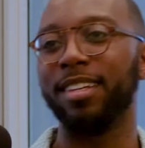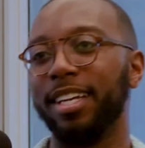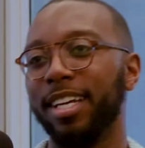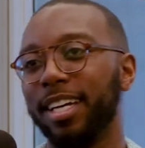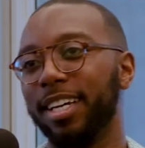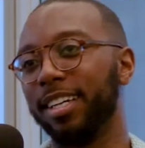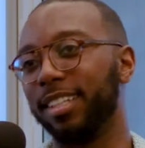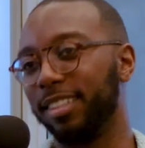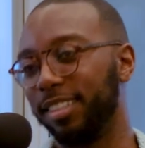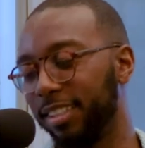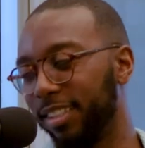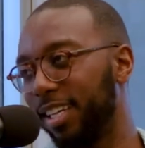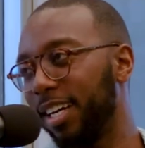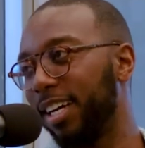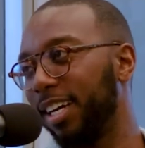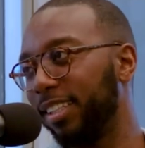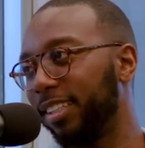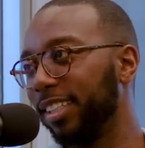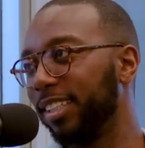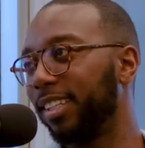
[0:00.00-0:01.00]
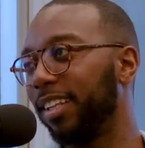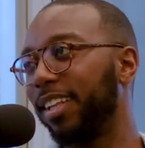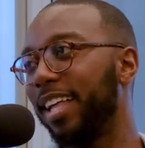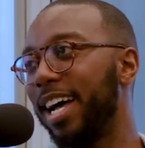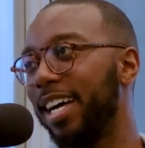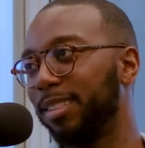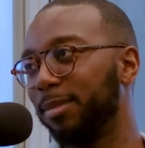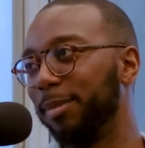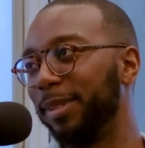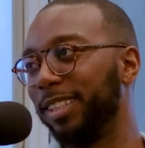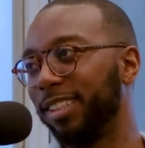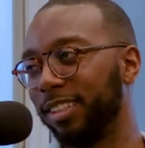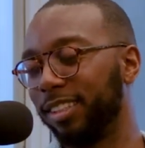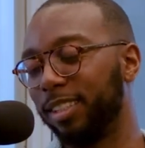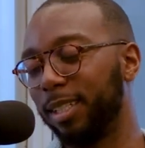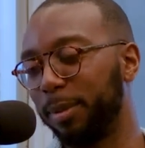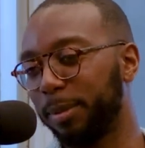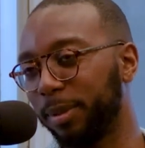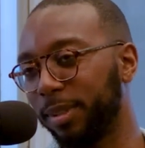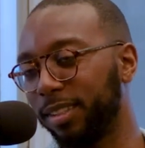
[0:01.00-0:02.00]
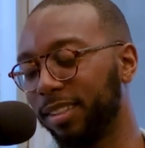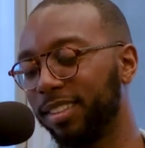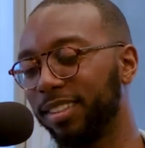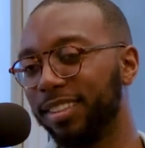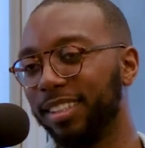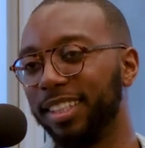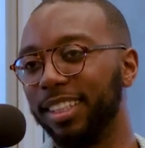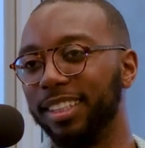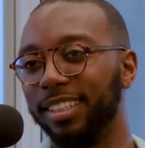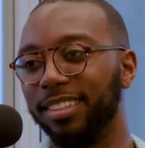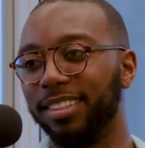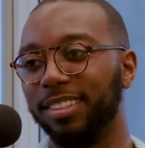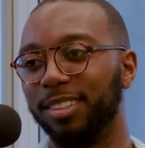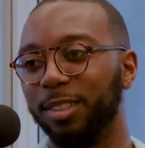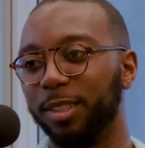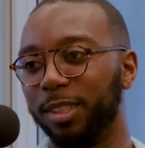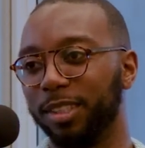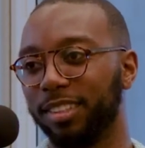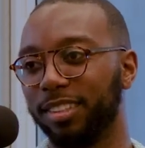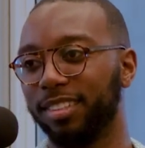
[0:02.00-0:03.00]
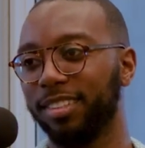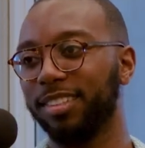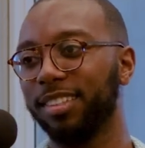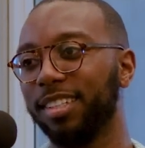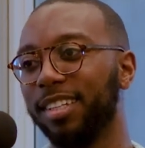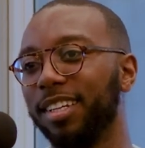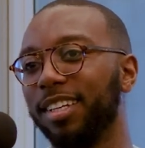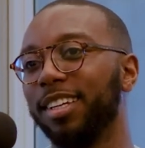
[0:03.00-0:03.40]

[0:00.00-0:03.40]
And I think the last misconception is just